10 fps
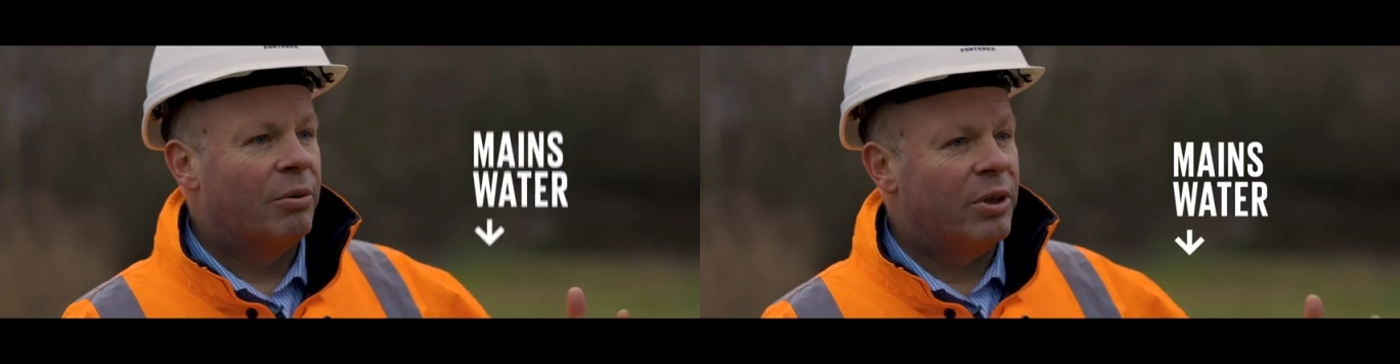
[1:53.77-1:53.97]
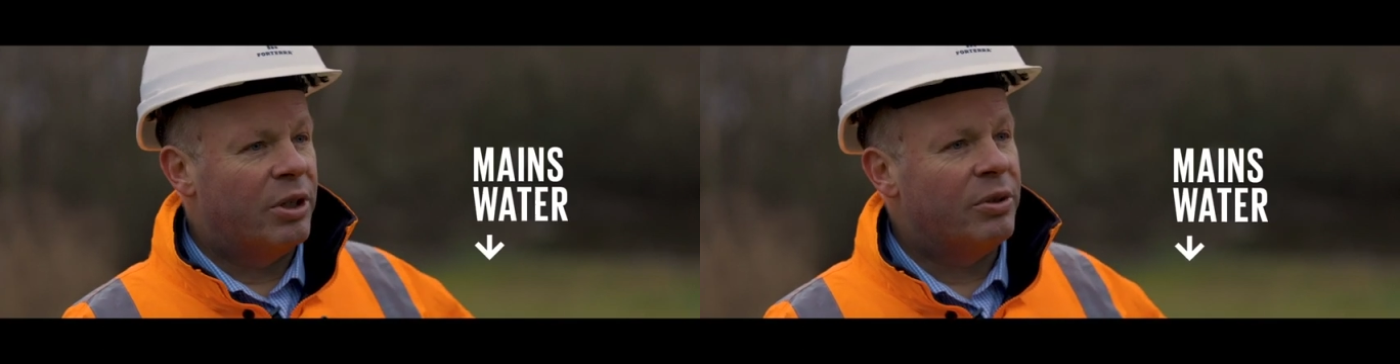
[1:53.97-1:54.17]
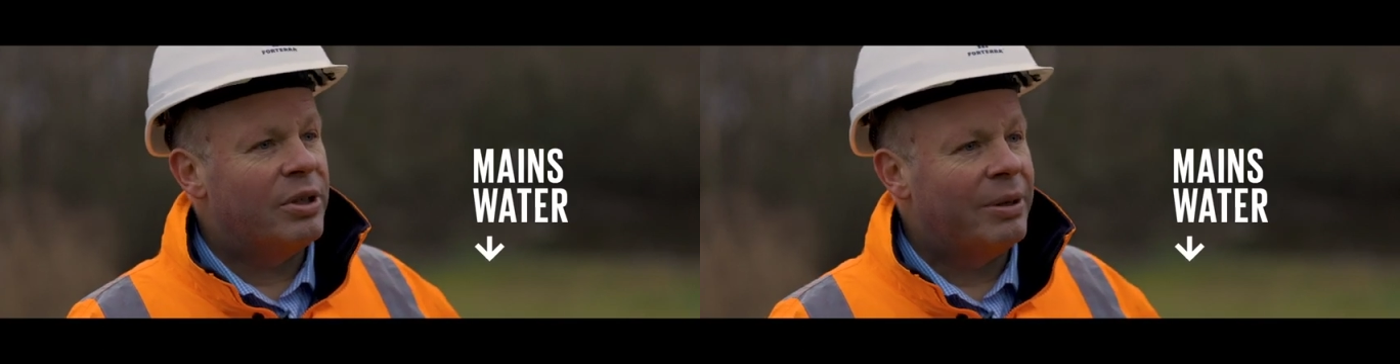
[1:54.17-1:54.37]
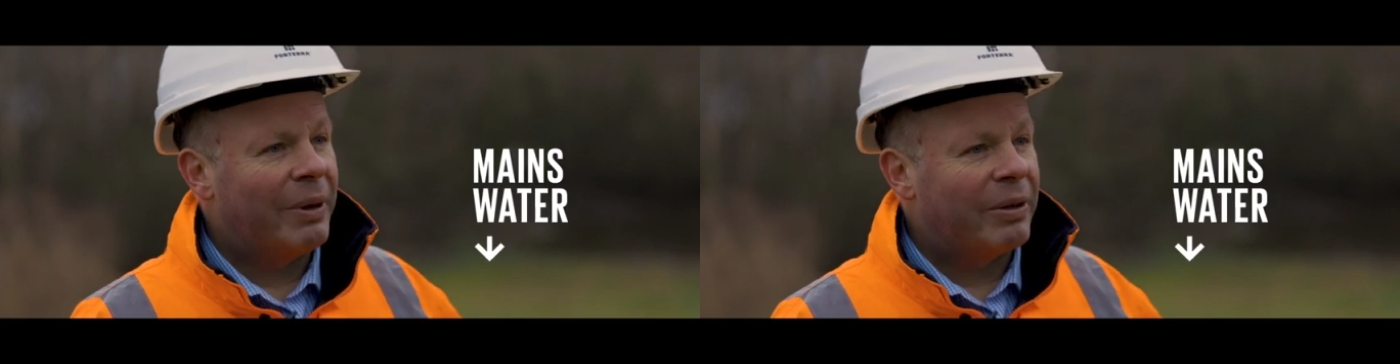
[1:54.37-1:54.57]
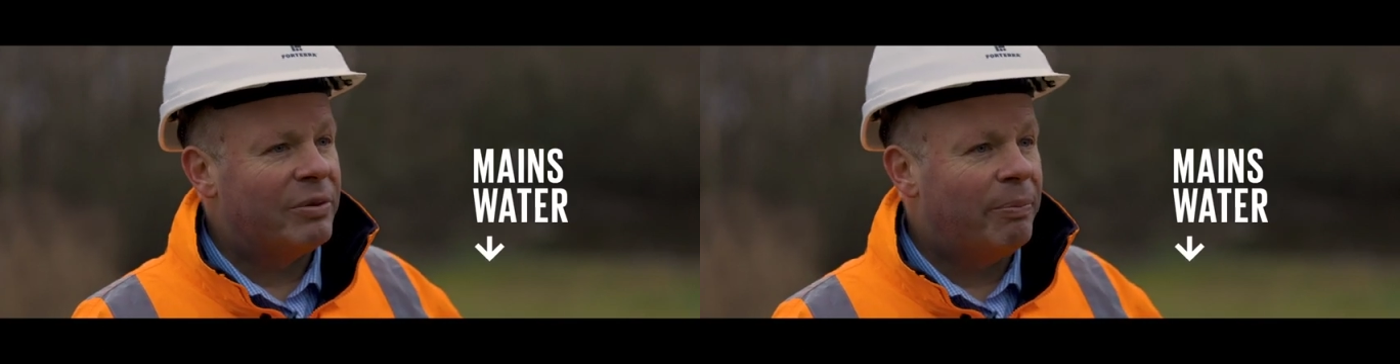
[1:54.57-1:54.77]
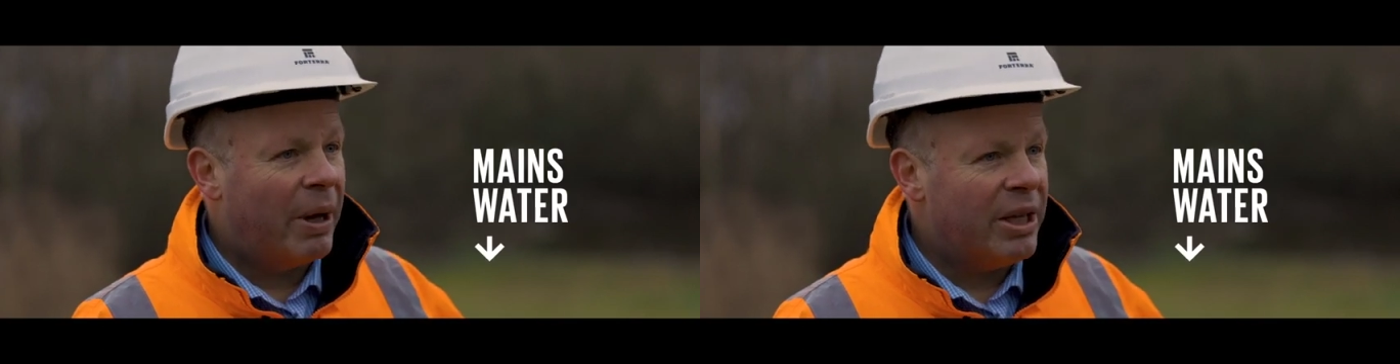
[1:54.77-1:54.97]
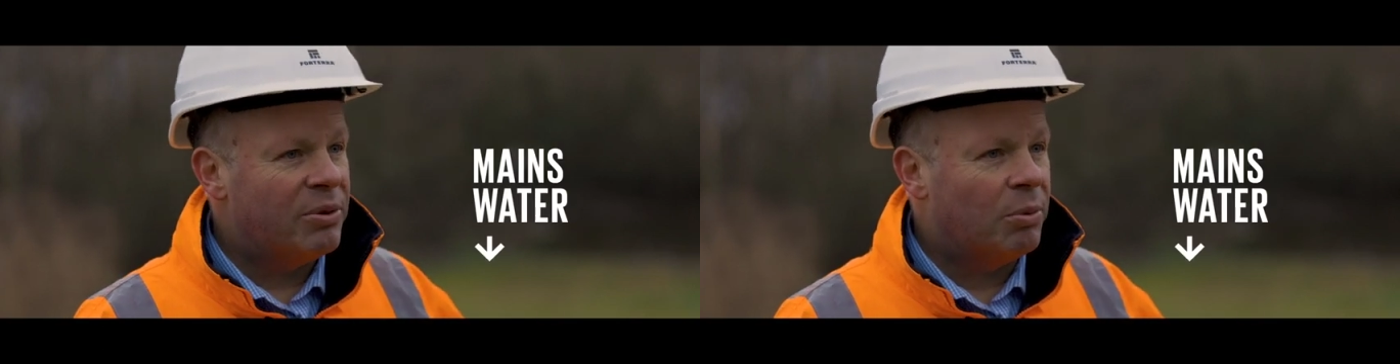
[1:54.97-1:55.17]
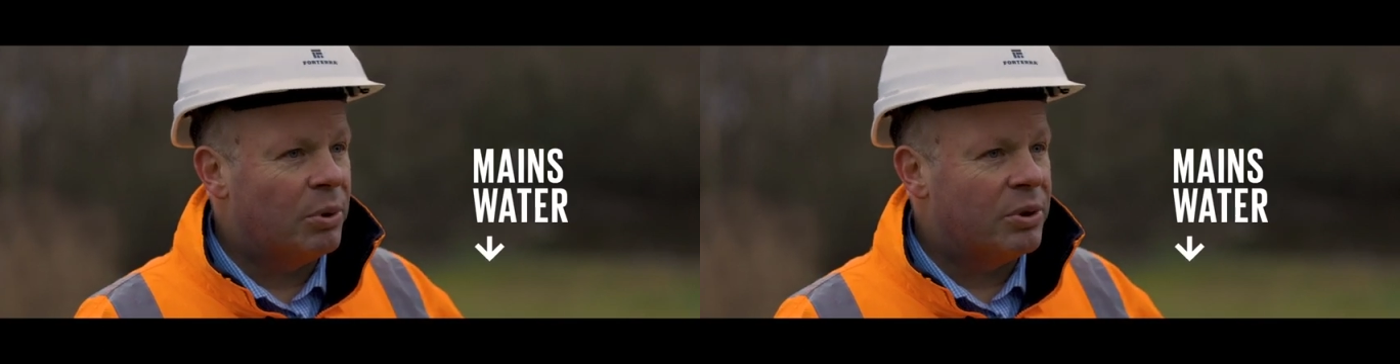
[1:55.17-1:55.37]
reduce the amount of
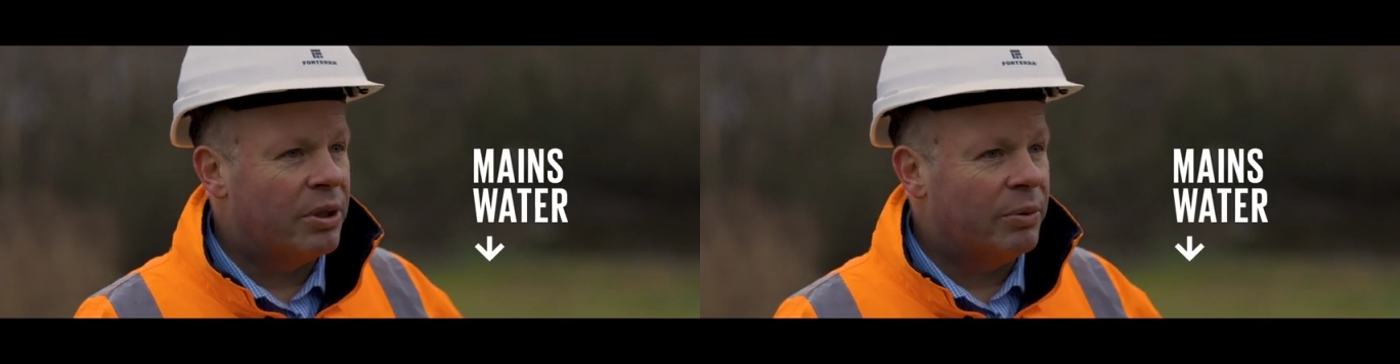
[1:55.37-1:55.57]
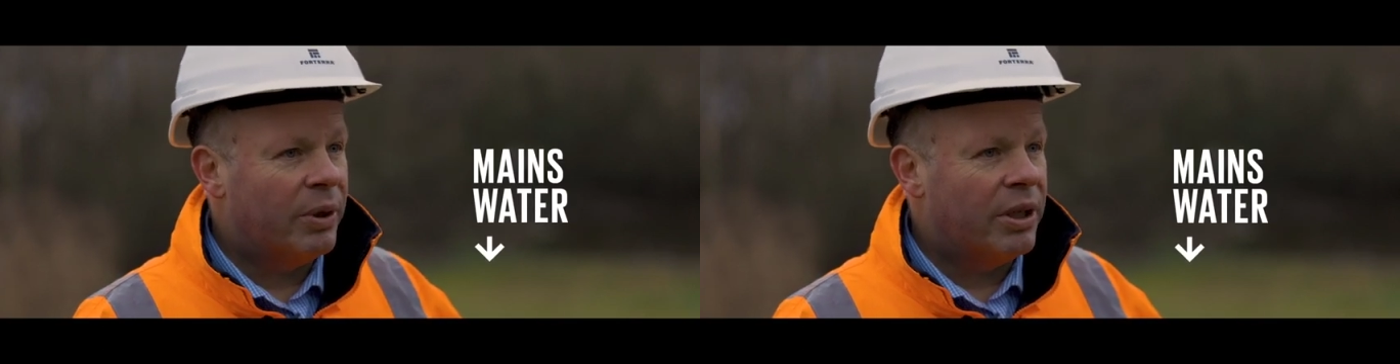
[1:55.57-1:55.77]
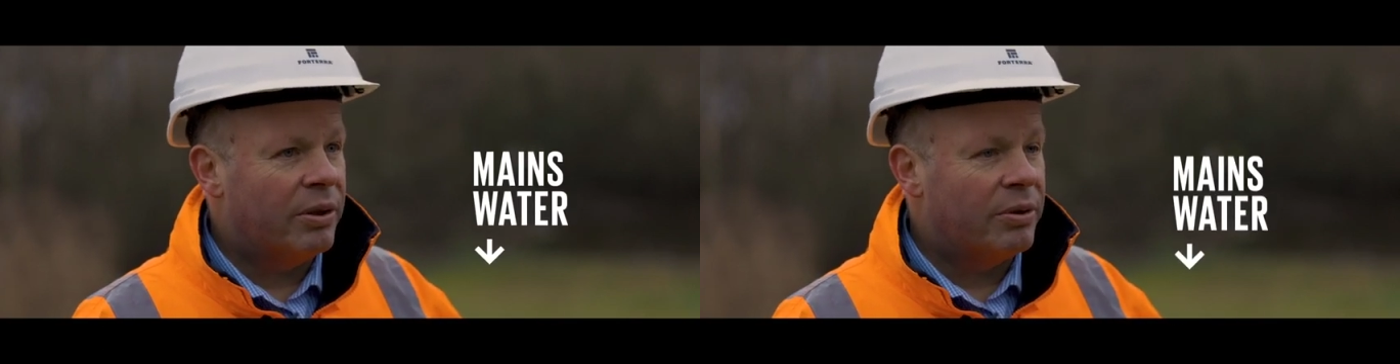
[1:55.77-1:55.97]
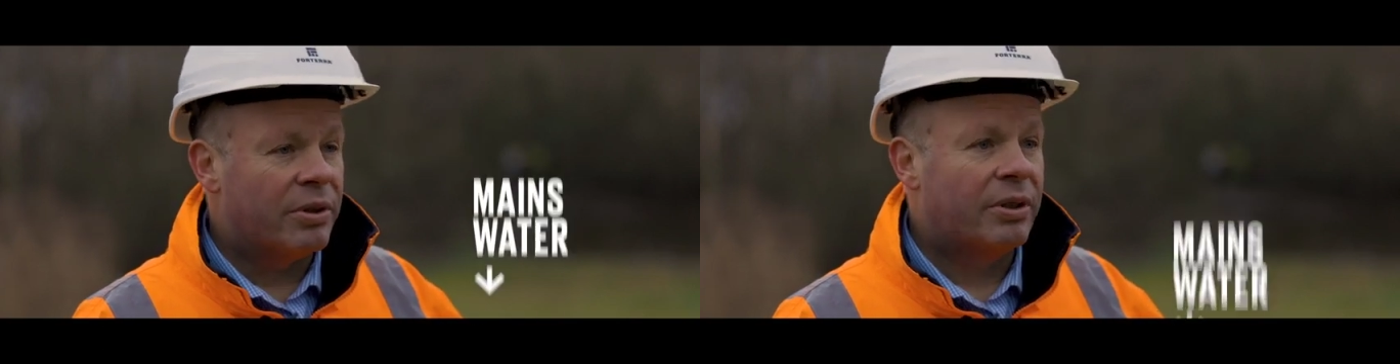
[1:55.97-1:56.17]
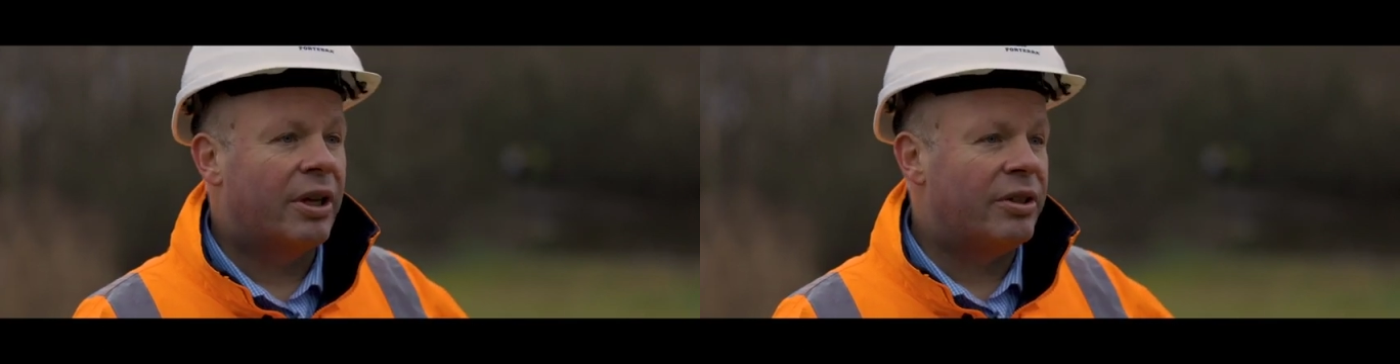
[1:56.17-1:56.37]
mains water that we use